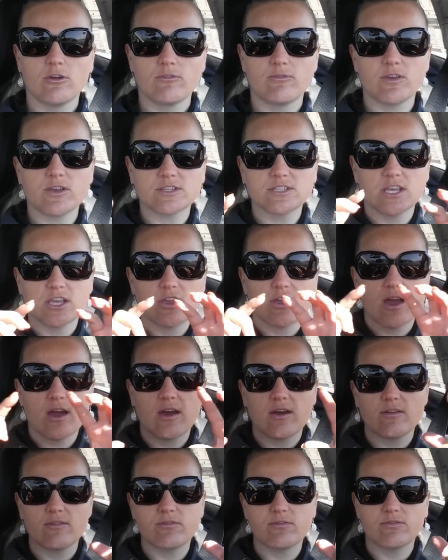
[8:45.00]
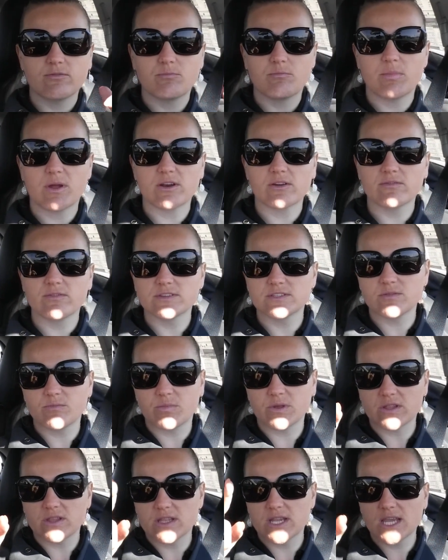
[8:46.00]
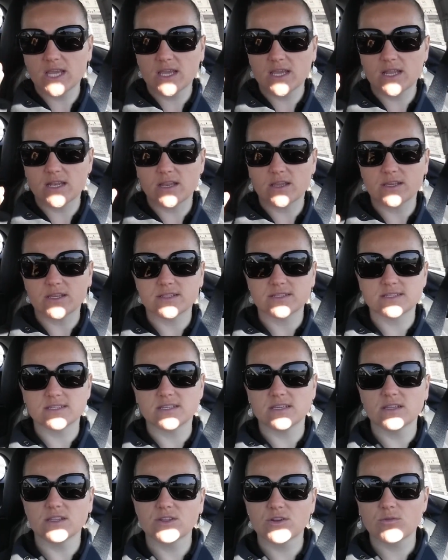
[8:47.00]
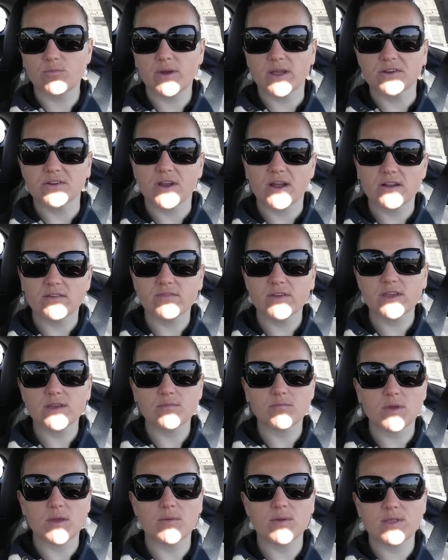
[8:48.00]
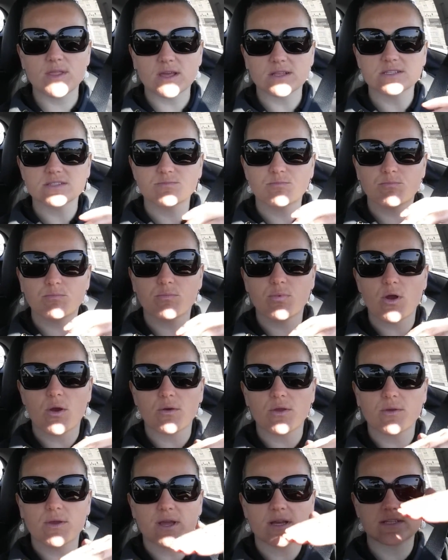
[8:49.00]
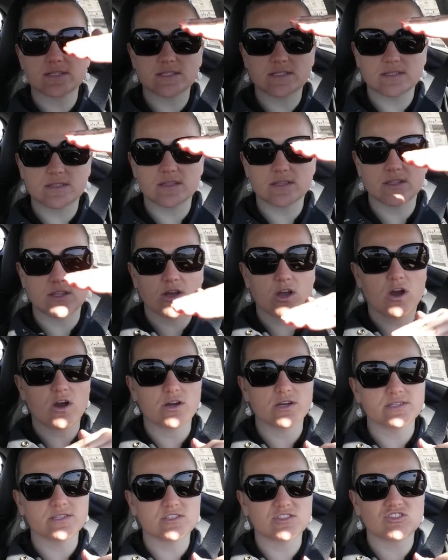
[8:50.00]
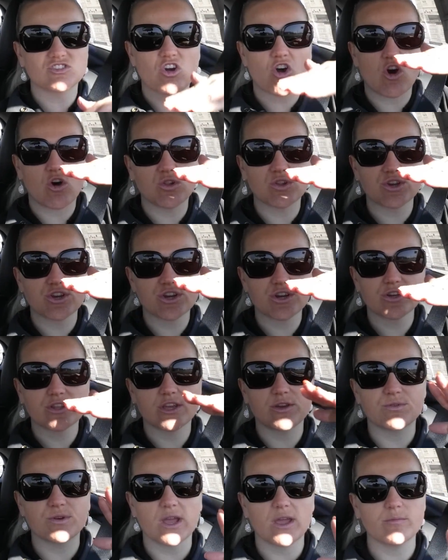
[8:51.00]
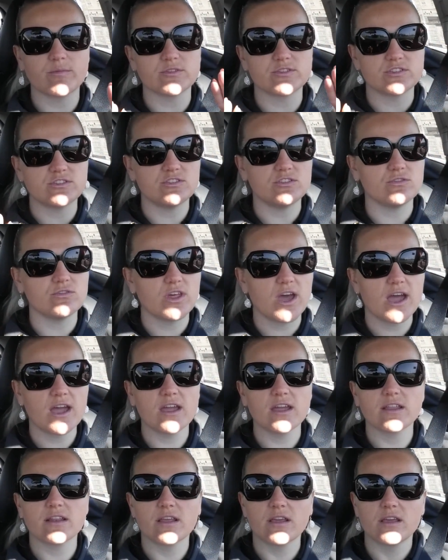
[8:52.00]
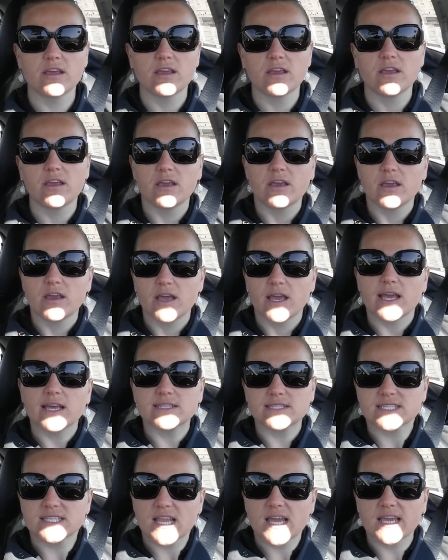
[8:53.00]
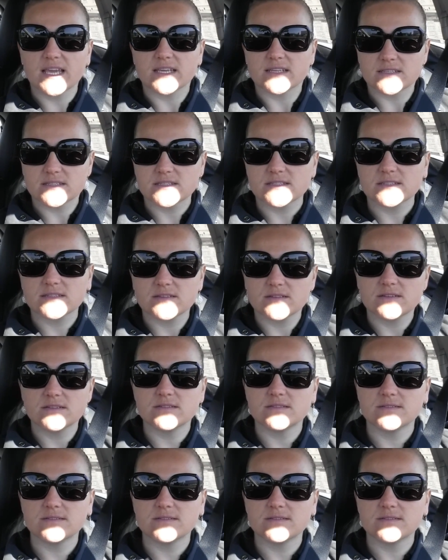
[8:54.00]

feels like you have better visibility, and I can see a little better out of it. Maybe that's probably because the car is taller, they were able to do that. It's nice.